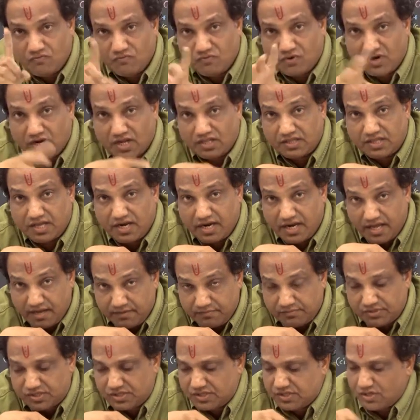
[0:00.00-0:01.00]
What are their
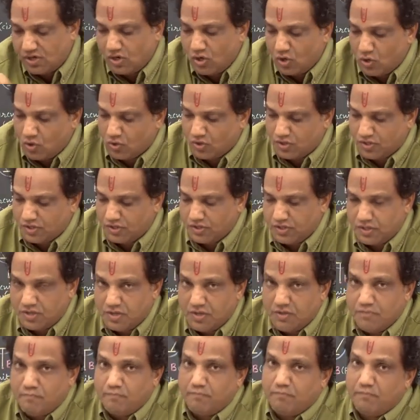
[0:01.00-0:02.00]
names? Look,
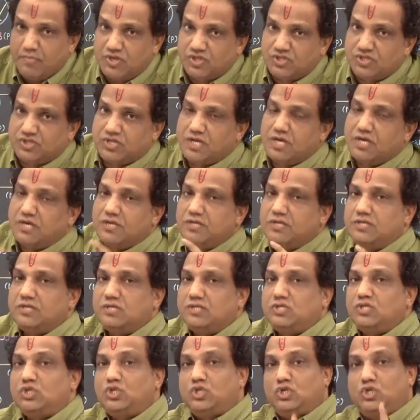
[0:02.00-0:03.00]

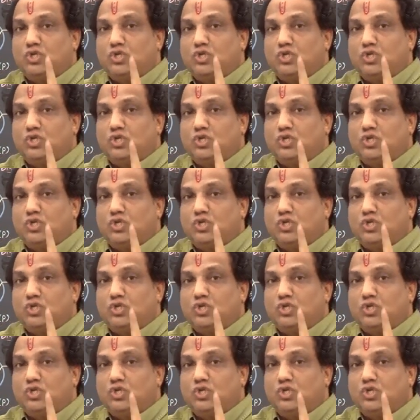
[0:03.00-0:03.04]
Mr.